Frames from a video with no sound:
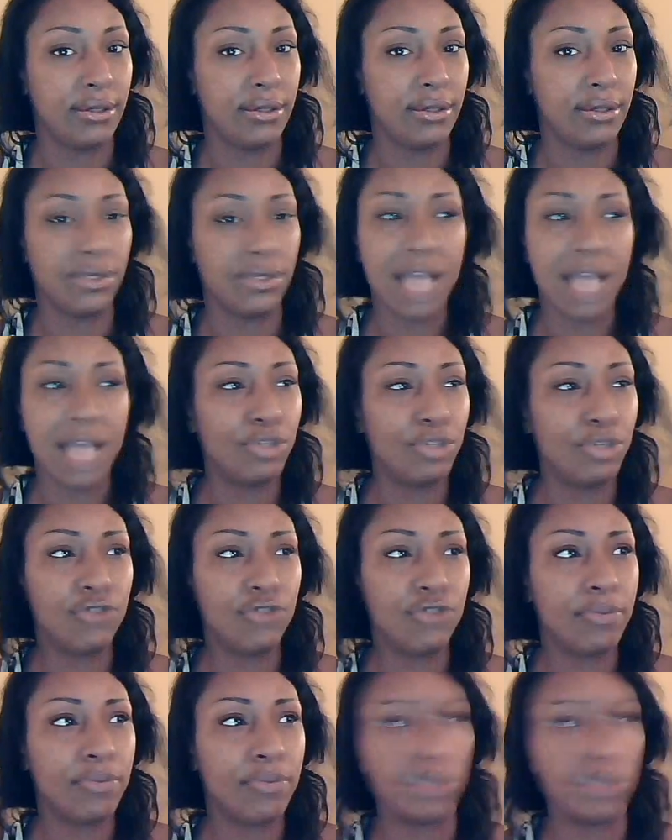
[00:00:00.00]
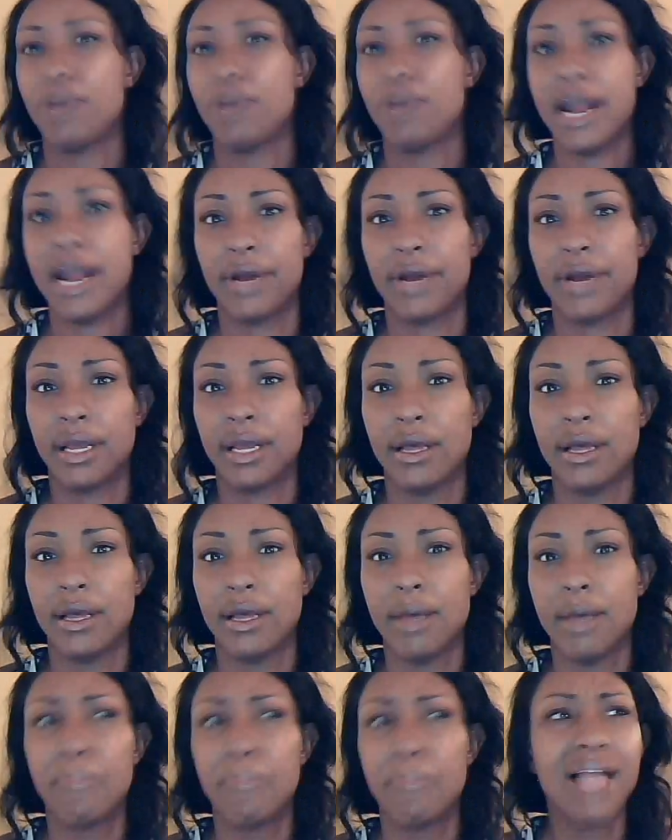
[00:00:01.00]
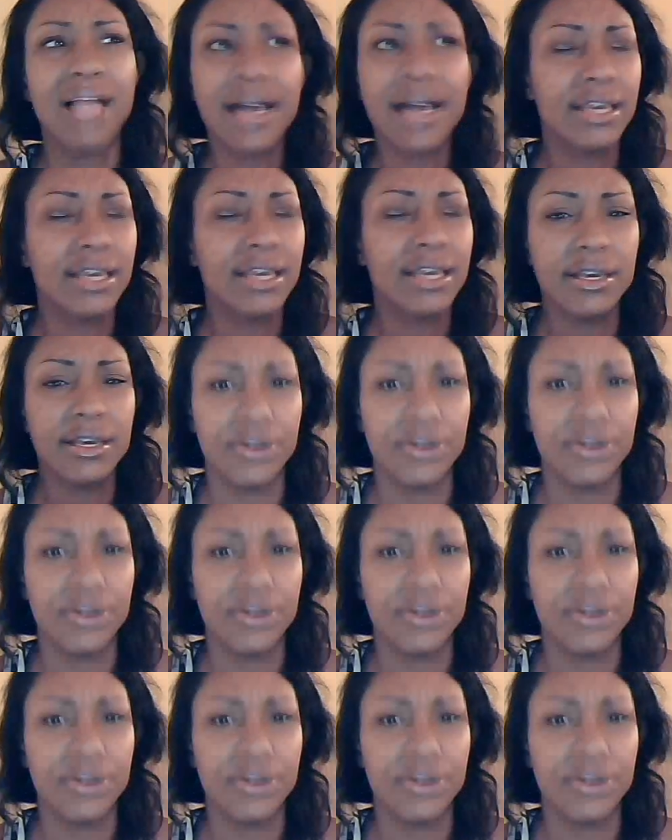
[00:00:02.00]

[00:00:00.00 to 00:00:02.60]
Stops you from perspiring, blocking